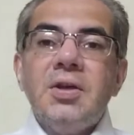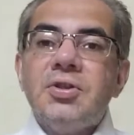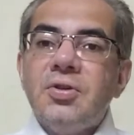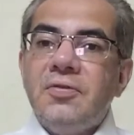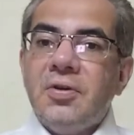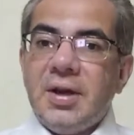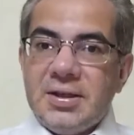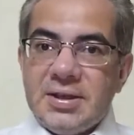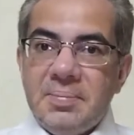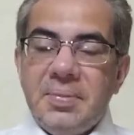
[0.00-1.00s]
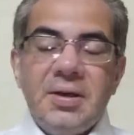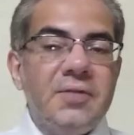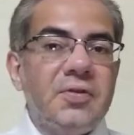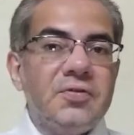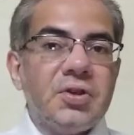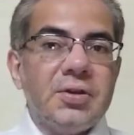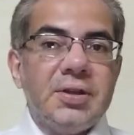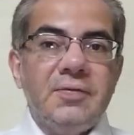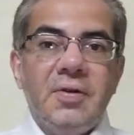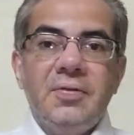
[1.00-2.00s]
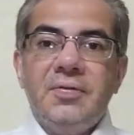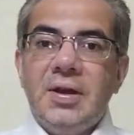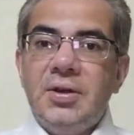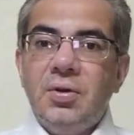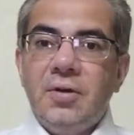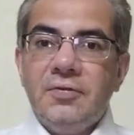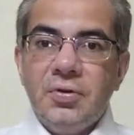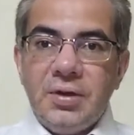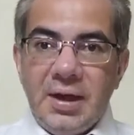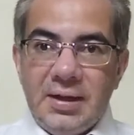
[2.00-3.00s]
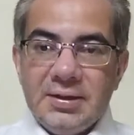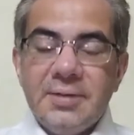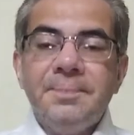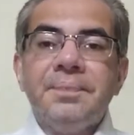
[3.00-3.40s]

So for example, if you've taught them a value of good health,